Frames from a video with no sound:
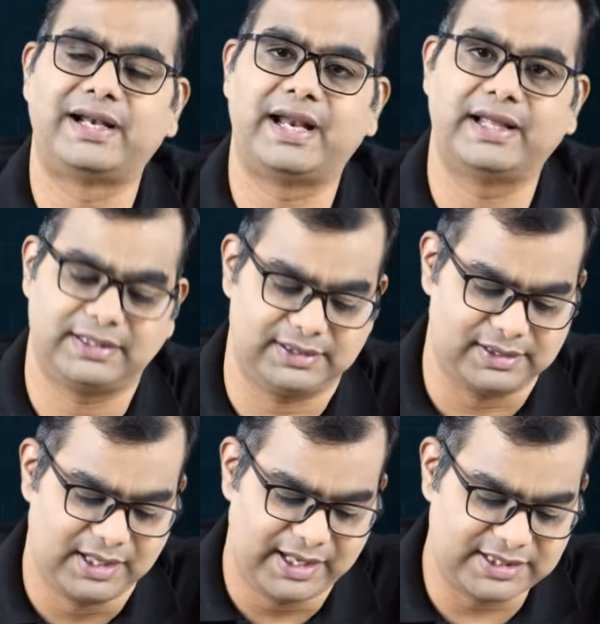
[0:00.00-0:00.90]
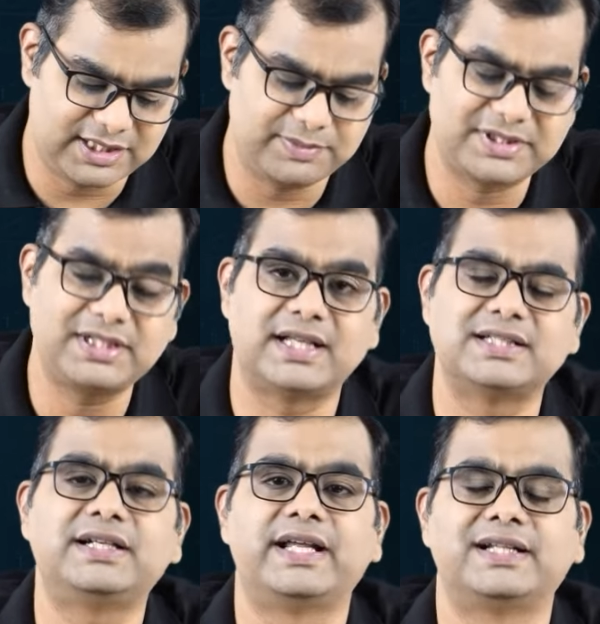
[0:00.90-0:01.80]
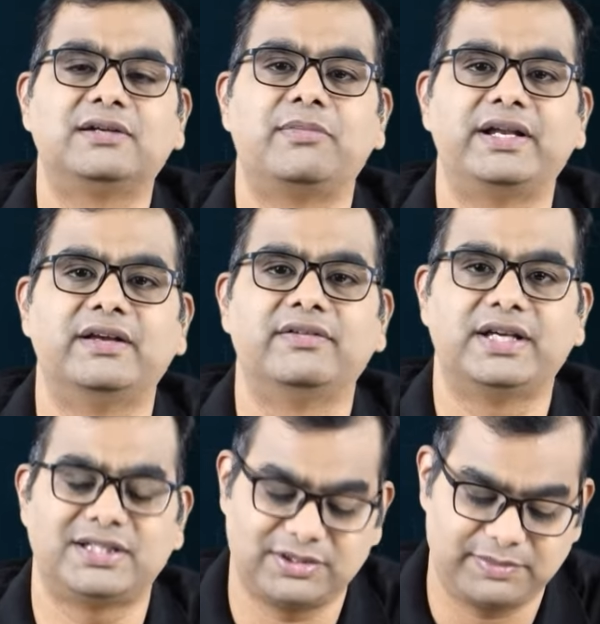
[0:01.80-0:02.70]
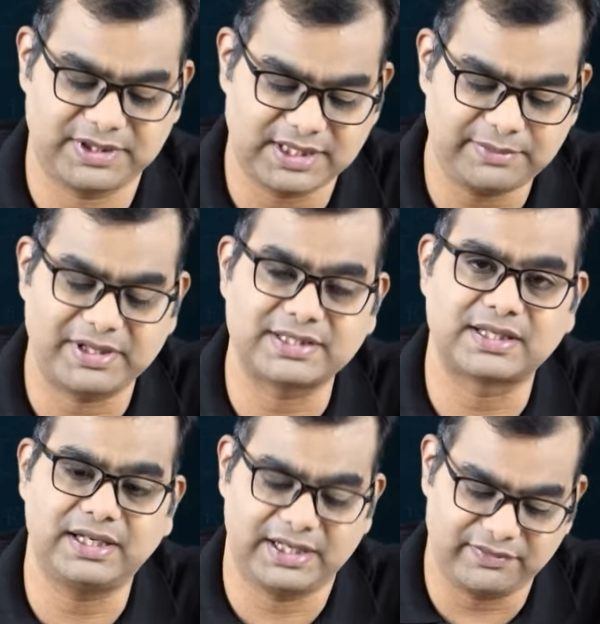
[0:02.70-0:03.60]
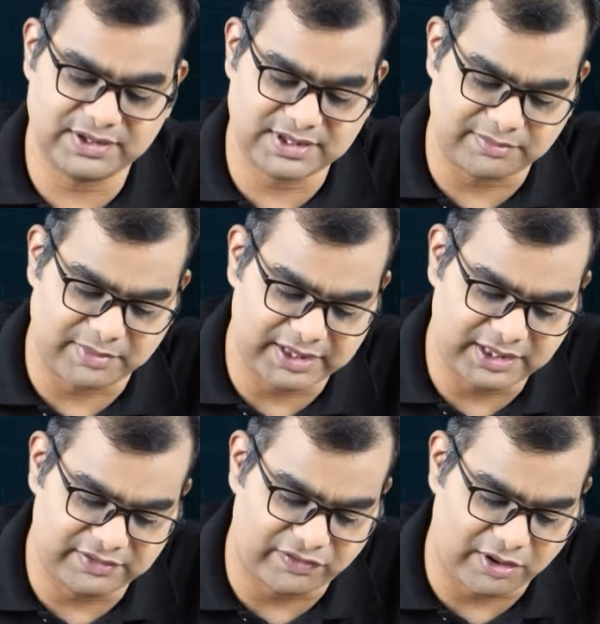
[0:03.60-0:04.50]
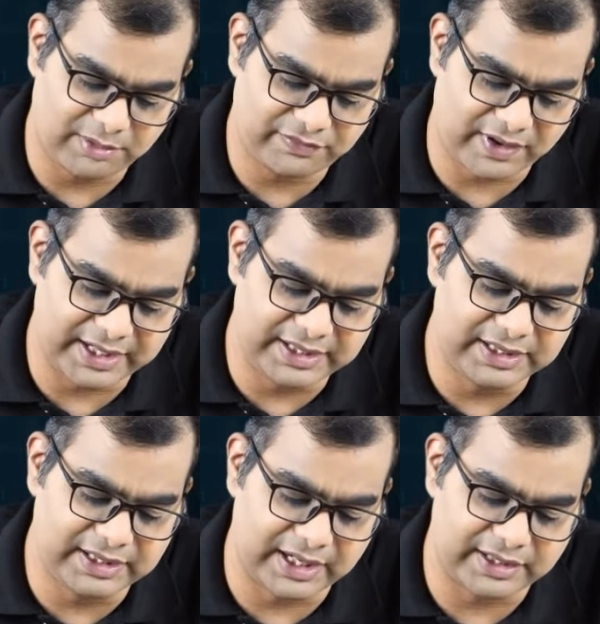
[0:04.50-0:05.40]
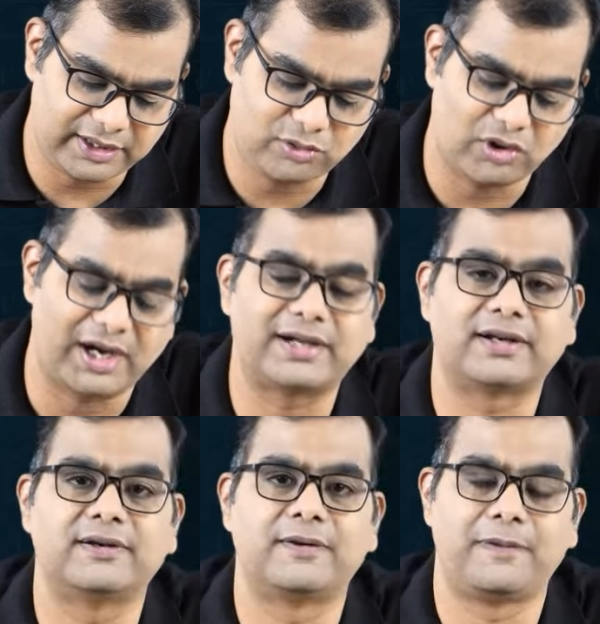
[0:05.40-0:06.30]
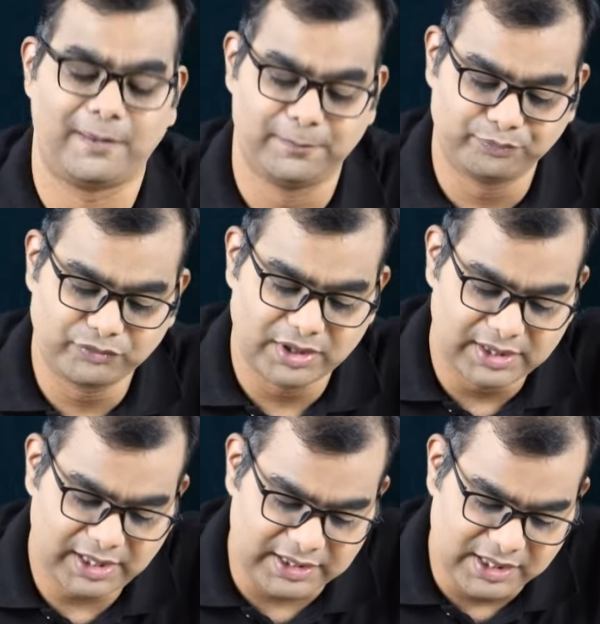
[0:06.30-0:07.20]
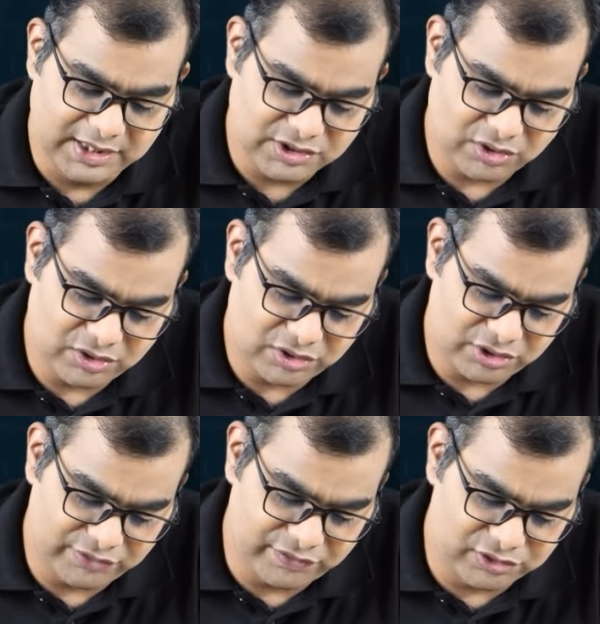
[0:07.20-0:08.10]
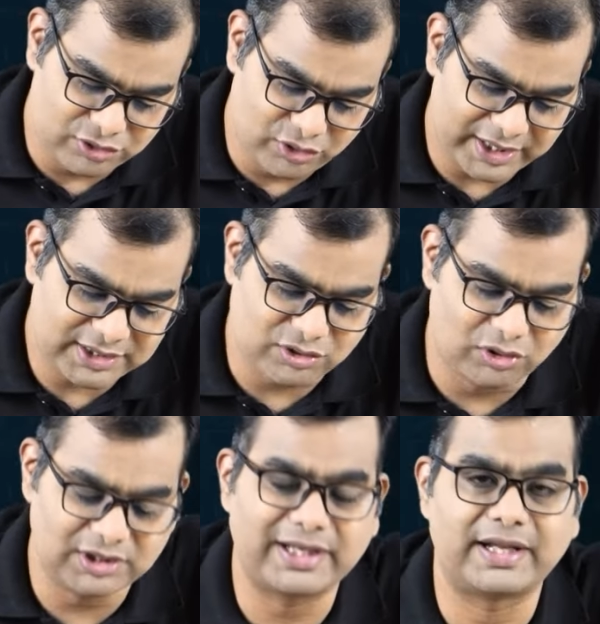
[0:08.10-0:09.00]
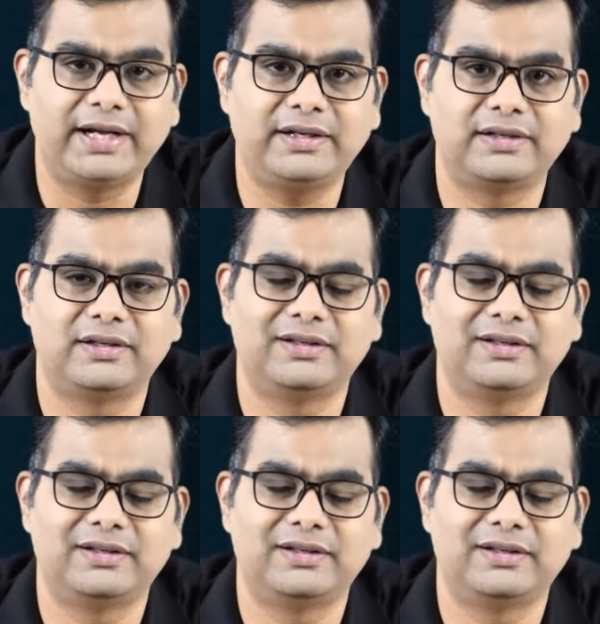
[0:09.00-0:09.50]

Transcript: HSBC doesn't take that money away. HSBC basically invests that money in form of highly rated collateral, right? So, if you look at this whole thing, right?